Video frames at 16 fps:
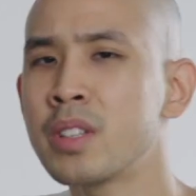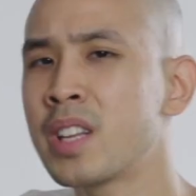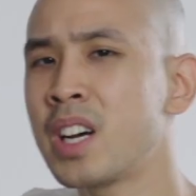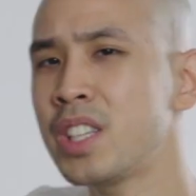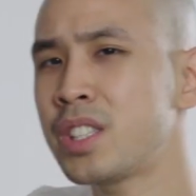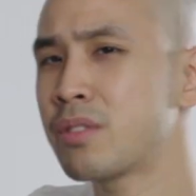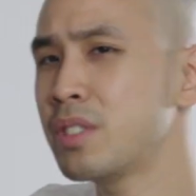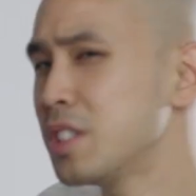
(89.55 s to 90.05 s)
the
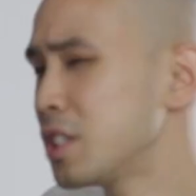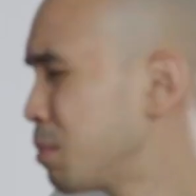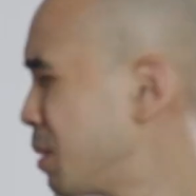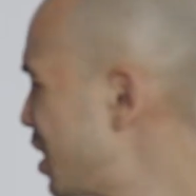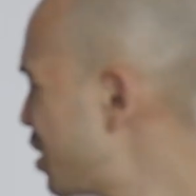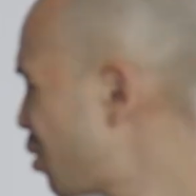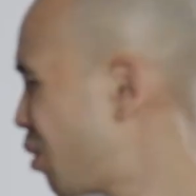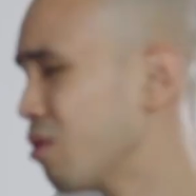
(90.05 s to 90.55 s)
touchscreen
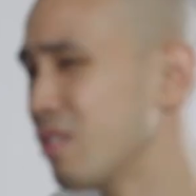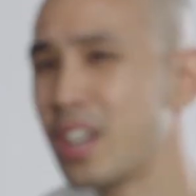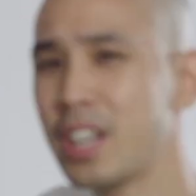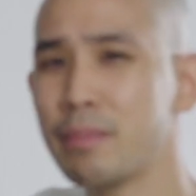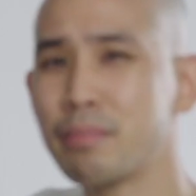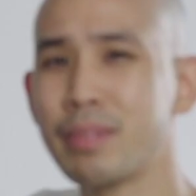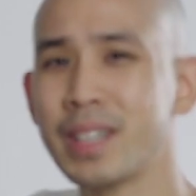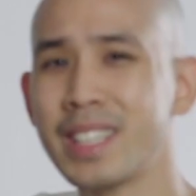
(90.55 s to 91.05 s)
display is
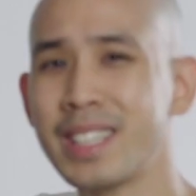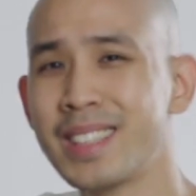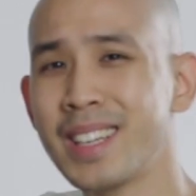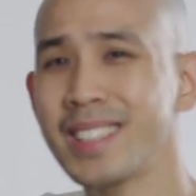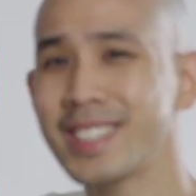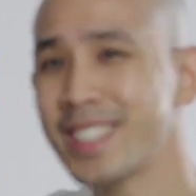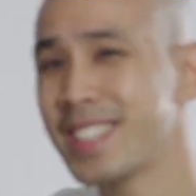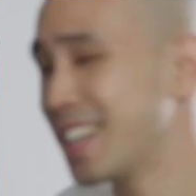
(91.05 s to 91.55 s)
alright, but it
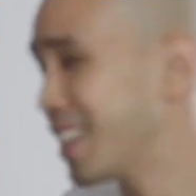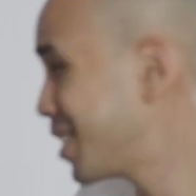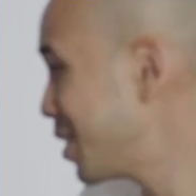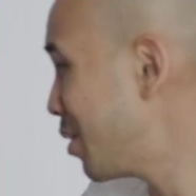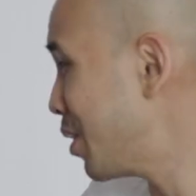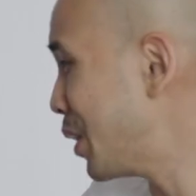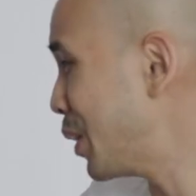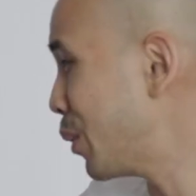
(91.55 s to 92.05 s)
does get a
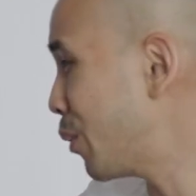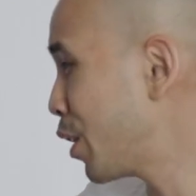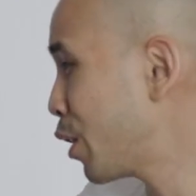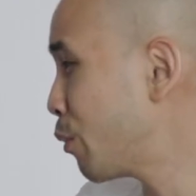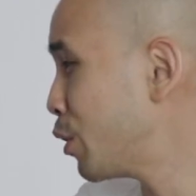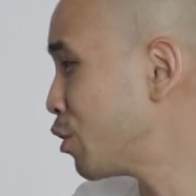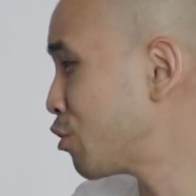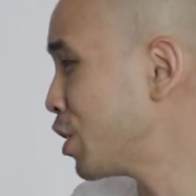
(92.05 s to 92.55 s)
little
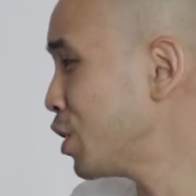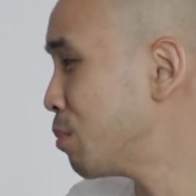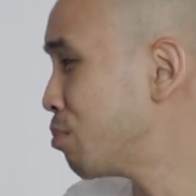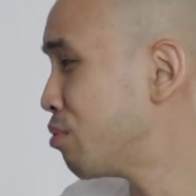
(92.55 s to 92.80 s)
annoying when you're trying to